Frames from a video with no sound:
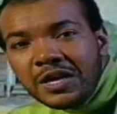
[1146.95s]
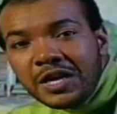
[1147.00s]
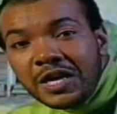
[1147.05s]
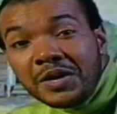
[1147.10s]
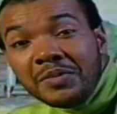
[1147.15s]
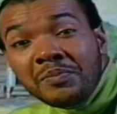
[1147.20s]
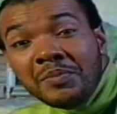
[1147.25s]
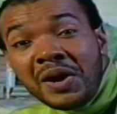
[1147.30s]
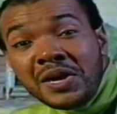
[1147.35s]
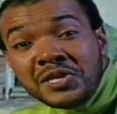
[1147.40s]

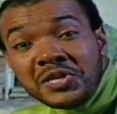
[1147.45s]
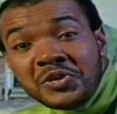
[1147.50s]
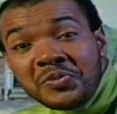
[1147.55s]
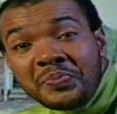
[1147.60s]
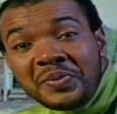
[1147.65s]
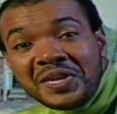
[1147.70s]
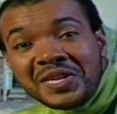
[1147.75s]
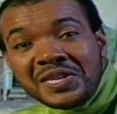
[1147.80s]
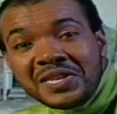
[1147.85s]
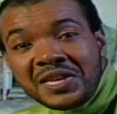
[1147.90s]
A
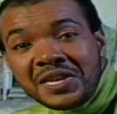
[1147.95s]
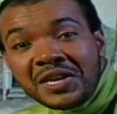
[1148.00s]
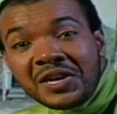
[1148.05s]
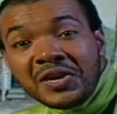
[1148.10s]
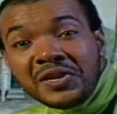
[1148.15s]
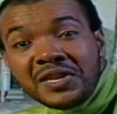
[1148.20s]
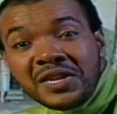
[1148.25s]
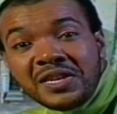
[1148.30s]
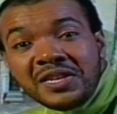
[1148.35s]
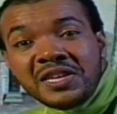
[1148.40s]
masterpiece in
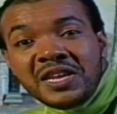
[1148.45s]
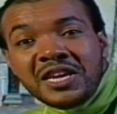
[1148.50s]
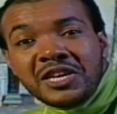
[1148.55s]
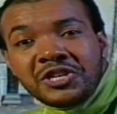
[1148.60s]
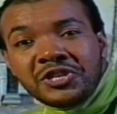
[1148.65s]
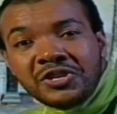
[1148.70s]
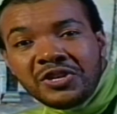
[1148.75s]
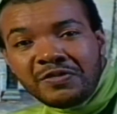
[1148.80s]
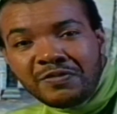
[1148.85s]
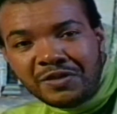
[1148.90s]

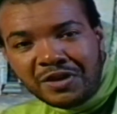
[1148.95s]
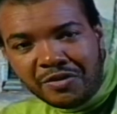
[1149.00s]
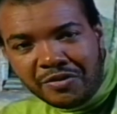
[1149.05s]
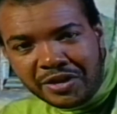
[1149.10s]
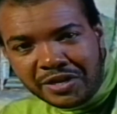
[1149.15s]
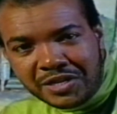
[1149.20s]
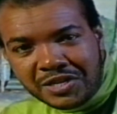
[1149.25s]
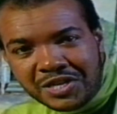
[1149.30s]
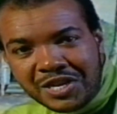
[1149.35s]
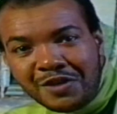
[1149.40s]
condensation of
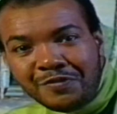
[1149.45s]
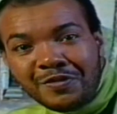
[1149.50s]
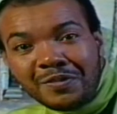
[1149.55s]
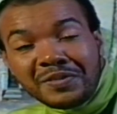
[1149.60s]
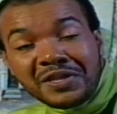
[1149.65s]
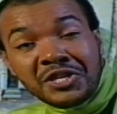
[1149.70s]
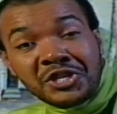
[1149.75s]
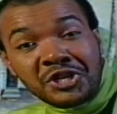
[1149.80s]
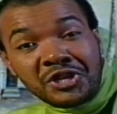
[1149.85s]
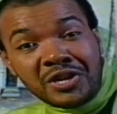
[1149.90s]
lyrics. They're from
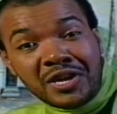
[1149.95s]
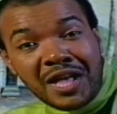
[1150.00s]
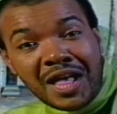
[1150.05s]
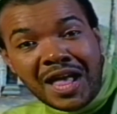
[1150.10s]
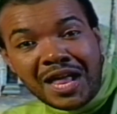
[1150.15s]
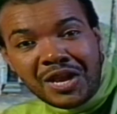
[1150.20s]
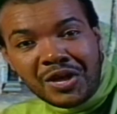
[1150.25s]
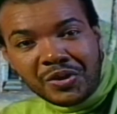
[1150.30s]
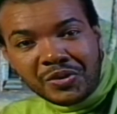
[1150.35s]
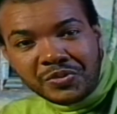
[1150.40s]
the Sugar
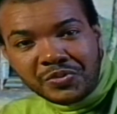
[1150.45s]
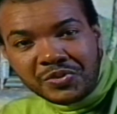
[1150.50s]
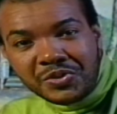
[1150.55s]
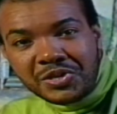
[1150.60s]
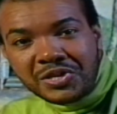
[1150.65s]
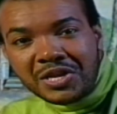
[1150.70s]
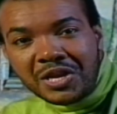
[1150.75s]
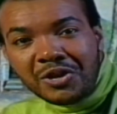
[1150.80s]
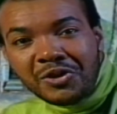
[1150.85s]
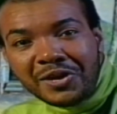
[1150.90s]

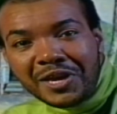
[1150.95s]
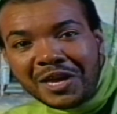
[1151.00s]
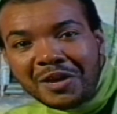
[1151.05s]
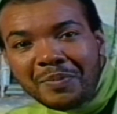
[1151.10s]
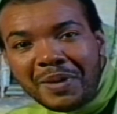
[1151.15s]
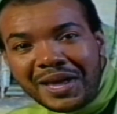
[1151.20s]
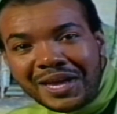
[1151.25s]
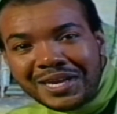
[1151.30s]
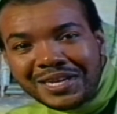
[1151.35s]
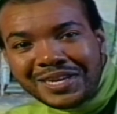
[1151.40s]
Aloes, looking
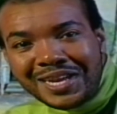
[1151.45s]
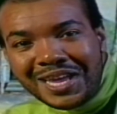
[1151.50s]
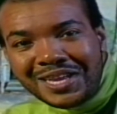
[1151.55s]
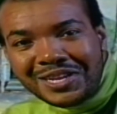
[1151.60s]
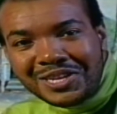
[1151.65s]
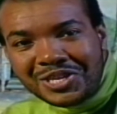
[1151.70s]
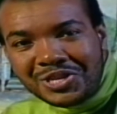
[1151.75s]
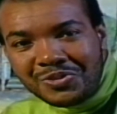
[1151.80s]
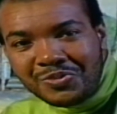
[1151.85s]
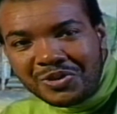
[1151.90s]
back at
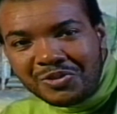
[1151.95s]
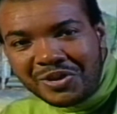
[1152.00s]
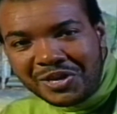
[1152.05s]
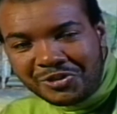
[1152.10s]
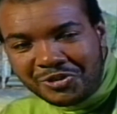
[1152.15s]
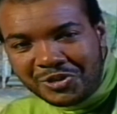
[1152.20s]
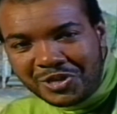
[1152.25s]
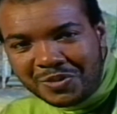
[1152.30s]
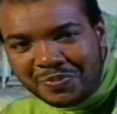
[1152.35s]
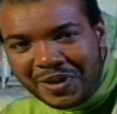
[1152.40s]
92 in
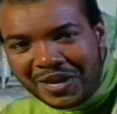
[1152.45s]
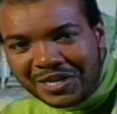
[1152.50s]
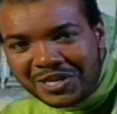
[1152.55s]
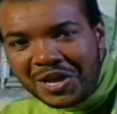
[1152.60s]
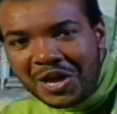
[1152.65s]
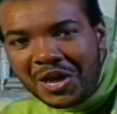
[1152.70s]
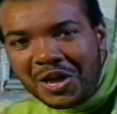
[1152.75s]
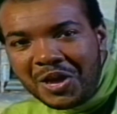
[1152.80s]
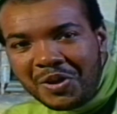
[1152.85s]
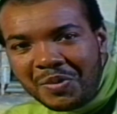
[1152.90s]
retrospect,
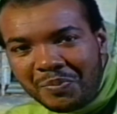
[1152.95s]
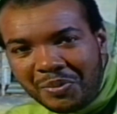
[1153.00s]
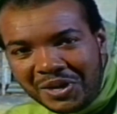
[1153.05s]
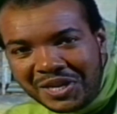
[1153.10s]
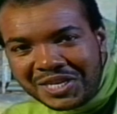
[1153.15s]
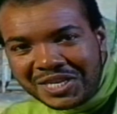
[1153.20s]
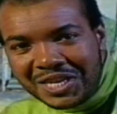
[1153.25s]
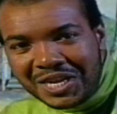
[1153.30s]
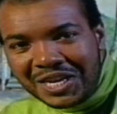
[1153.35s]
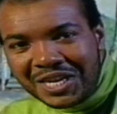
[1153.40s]

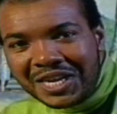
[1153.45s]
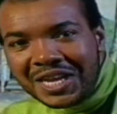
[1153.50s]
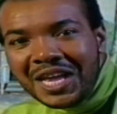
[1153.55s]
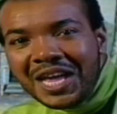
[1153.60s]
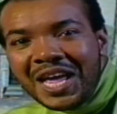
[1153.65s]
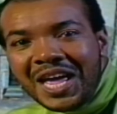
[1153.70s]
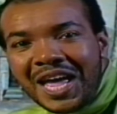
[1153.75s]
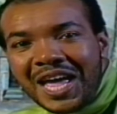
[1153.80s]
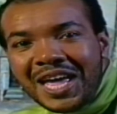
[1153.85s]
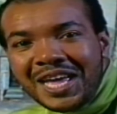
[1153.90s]
politically
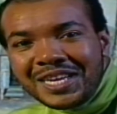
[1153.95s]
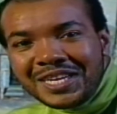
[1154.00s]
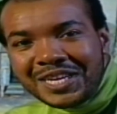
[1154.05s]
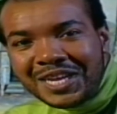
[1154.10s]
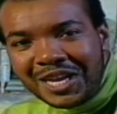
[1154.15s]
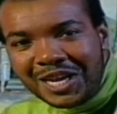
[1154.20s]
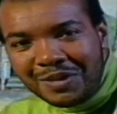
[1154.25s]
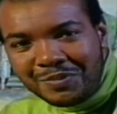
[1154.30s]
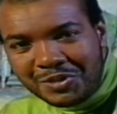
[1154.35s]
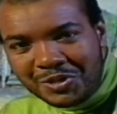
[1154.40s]
and
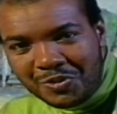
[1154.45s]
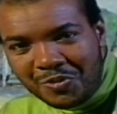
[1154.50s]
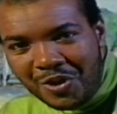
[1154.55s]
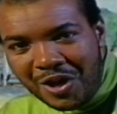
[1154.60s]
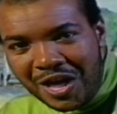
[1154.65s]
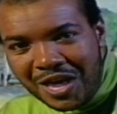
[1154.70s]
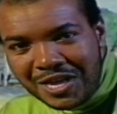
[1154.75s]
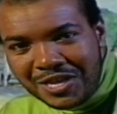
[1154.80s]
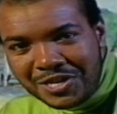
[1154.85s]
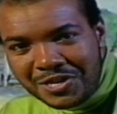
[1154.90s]

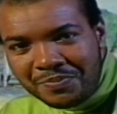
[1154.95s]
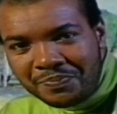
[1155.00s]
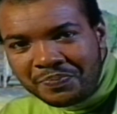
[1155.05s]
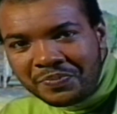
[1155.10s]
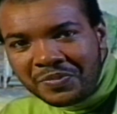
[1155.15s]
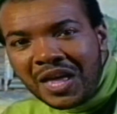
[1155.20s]
calypso-wise.